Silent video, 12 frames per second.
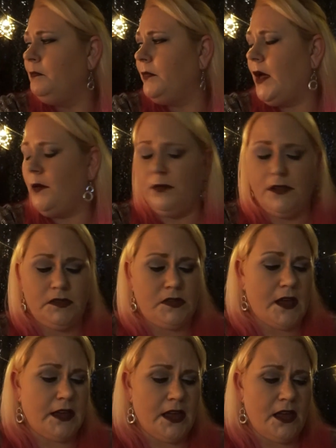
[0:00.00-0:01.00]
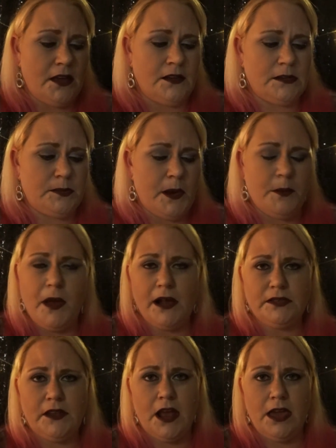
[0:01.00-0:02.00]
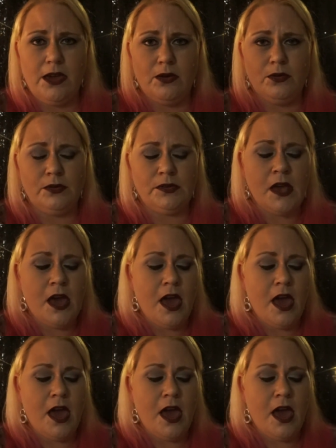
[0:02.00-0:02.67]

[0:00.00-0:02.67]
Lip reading: The second spirit box that I use